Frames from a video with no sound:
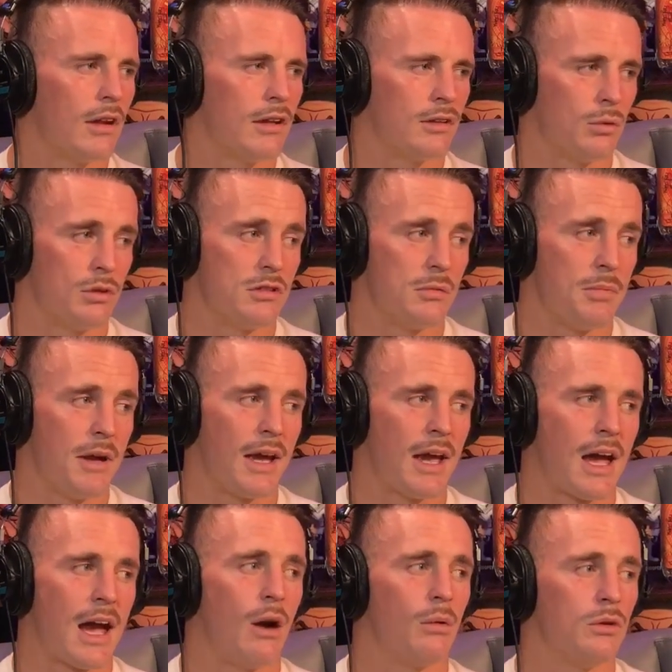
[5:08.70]
It's always a big
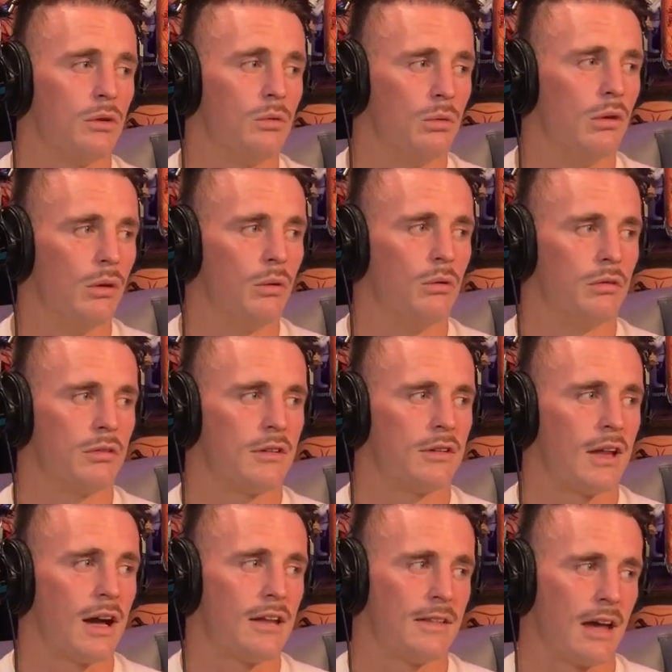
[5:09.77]
how you lose.
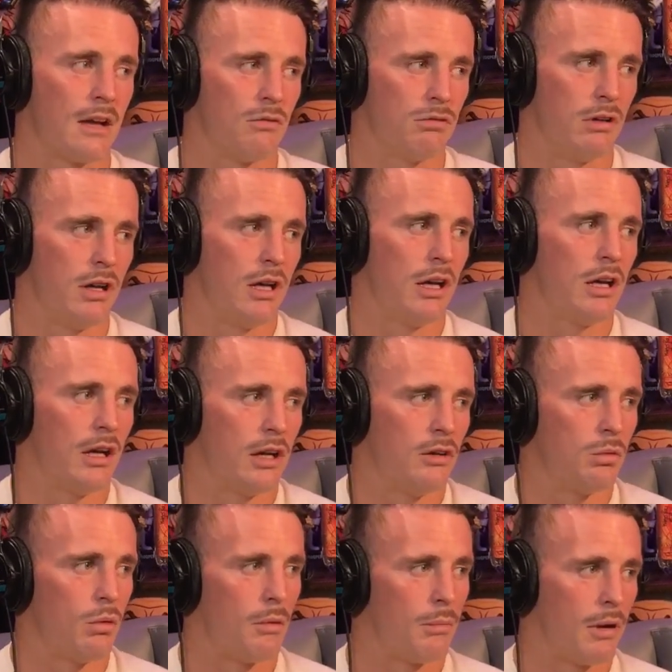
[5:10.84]
That really
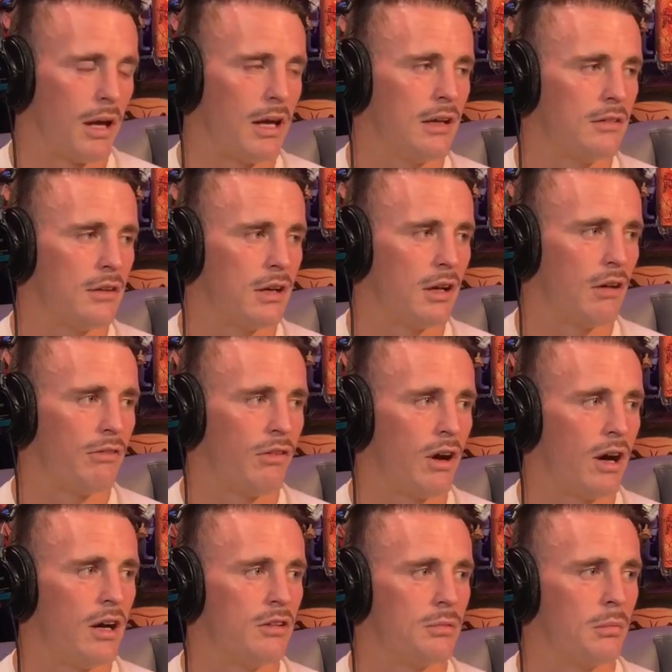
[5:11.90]
is what plays in our
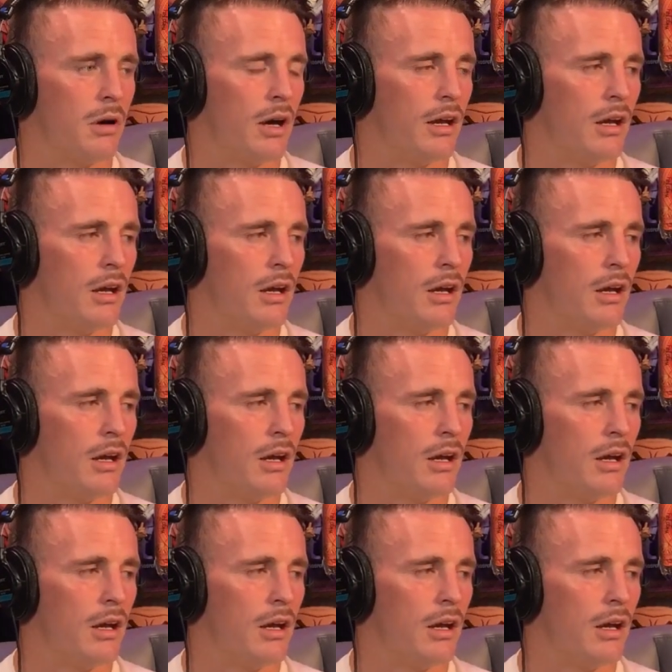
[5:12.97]
fighter's mind.